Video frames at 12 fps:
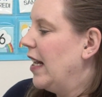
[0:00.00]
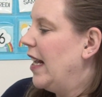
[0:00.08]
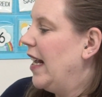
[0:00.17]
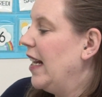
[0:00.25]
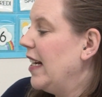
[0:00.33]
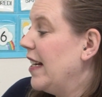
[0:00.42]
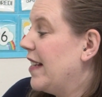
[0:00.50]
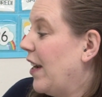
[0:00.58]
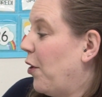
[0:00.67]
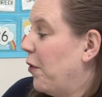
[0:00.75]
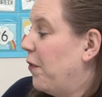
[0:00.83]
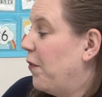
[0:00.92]
It is
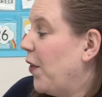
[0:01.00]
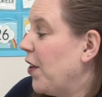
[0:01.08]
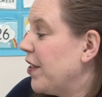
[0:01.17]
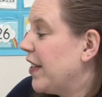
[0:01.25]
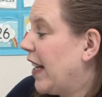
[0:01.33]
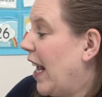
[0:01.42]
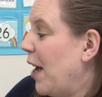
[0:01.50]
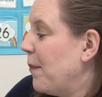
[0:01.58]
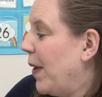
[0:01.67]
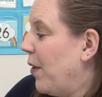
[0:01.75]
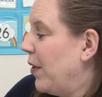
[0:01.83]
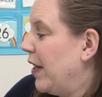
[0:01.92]
our first
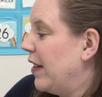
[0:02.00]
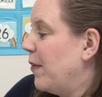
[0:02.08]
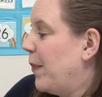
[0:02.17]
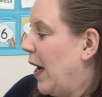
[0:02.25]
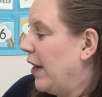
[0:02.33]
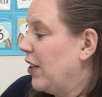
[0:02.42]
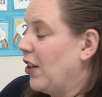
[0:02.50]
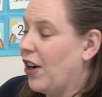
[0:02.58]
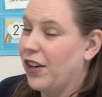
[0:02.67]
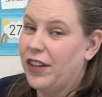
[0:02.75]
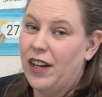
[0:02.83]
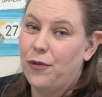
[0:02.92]
camp out in the
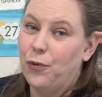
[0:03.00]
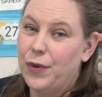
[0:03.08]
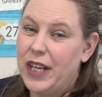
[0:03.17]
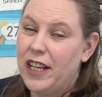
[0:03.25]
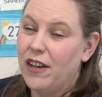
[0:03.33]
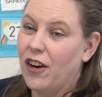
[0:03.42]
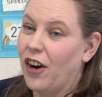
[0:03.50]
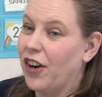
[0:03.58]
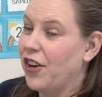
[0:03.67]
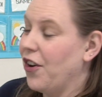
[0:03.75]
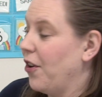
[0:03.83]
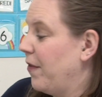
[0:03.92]
backyard and we are
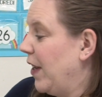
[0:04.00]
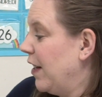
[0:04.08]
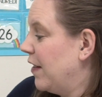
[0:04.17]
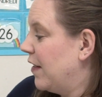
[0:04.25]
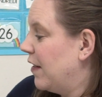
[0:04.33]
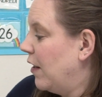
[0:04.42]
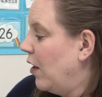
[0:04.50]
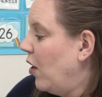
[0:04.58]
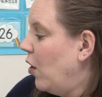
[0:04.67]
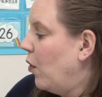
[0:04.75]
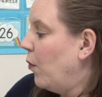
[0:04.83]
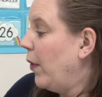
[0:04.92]
nervous.
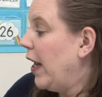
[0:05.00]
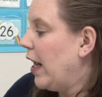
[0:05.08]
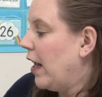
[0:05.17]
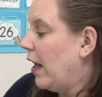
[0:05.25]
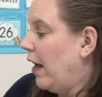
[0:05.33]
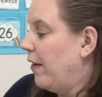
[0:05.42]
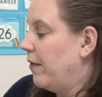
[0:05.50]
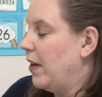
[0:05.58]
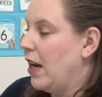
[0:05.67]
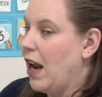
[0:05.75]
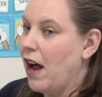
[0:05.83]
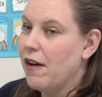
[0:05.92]
We have
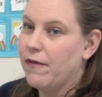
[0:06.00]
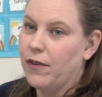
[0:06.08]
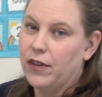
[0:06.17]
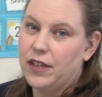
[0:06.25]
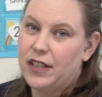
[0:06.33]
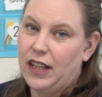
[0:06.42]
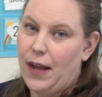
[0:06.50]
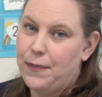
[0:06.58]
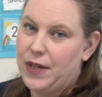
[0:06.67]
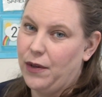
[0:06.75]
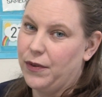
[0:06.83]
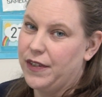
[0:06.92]
never
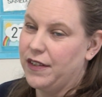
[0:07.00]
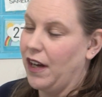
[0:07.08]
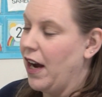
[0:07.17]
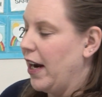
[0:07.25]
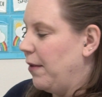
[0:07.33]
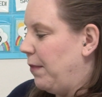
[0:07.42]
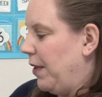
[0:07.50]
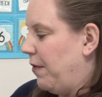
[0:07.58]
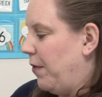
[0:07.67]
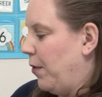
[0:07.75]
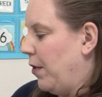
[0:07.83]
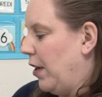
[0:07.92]
slept outside
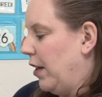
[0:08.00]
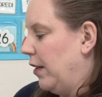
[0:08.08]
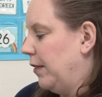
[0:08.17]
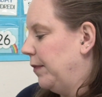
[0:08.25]
before.